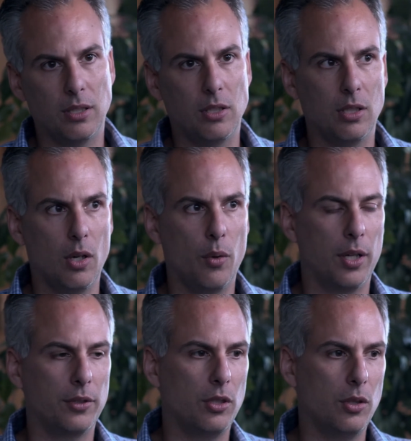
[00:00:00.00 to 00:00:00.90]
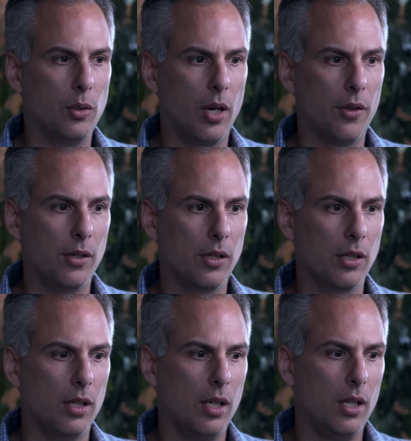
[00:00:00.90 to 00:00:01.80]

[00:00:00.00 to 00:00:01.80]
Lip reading: You can go on to other